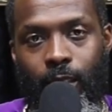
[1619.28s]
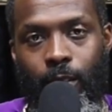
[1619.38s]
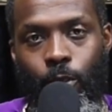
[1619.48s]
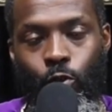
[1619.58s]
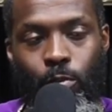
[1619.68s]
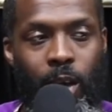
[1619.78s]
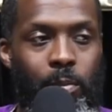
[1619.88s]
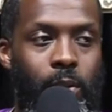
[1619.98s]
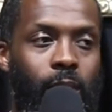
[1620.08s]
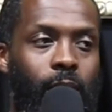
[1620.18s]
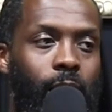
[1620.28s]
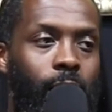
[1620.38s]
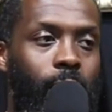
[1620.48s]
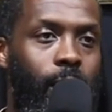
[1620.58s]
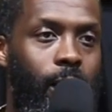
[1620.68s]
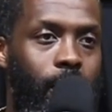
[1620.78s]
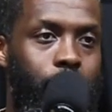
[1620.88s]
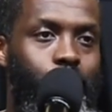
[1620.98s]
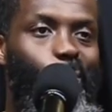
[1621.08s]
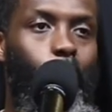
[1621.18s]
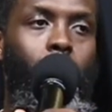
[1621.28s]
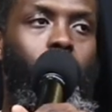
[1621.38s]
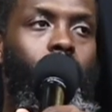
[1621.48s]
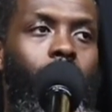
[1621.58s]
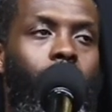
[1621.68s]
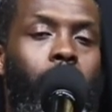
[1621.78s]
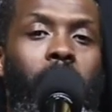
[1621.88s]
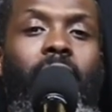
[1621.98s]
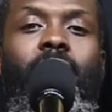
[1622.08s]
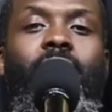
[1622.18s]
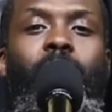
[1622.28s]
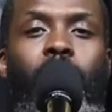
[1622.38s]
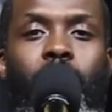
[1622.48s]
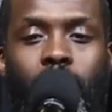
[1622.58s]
You might be a mean-spirited